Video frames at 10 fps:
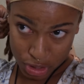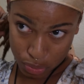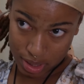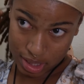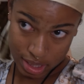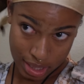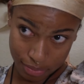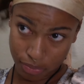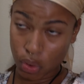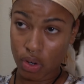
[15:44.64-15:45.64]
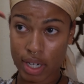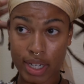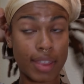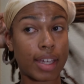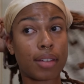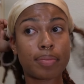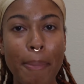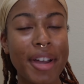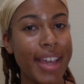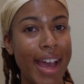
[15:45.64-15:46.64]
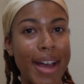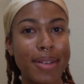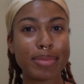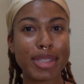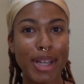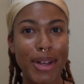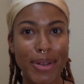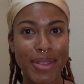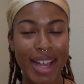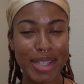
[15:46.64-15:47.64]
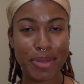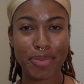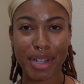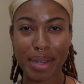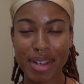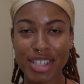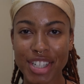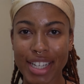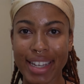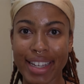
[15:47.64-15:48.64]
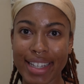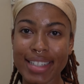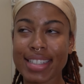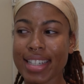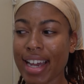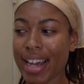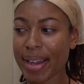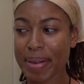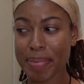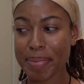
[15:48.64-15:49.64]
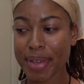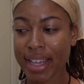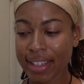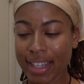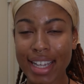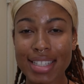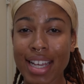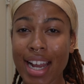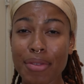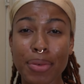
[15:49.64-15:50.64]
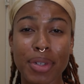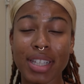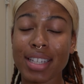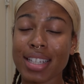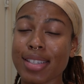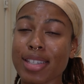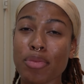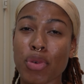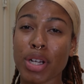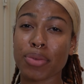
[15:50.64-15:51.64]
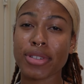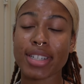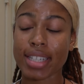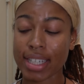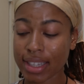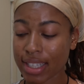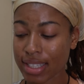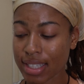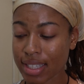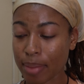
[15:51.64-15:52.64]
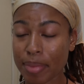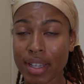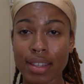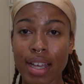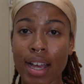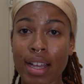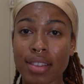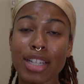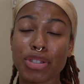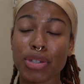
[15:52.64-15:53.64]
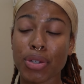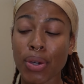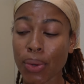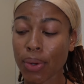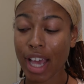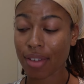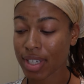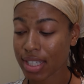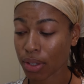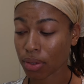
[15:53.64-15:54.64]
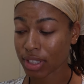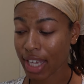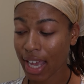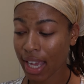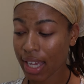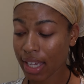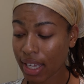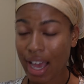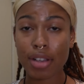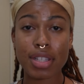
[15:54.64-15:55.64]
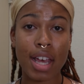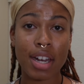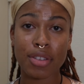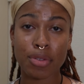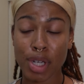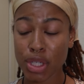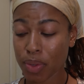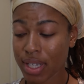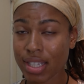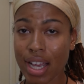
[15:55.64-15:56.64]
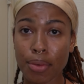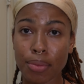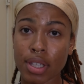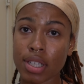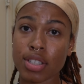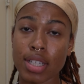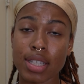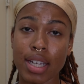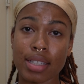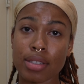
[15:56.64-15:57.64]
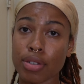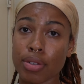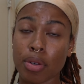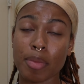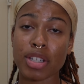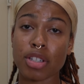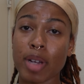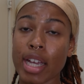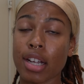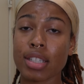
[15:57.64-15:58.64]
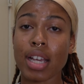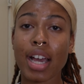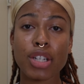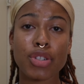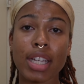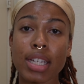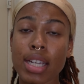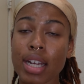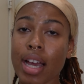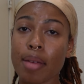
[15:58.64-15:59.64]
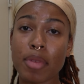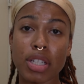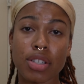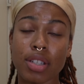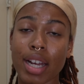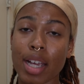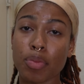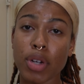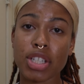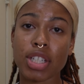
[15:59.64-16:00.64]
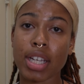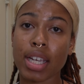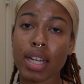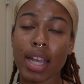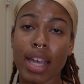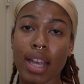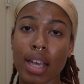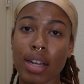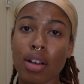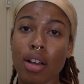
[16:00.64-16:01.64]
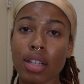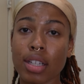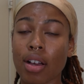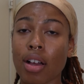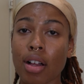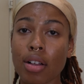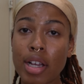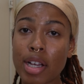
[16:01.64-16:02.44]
retwisted it for nothing. But yeah, so that's pretty much it. Like I said, I have a really easy morning routine. This is something that I do every single day. Outside of the retwist, I really just like to make sure my hair is hydrated. I make sure that I brush it, and all in all,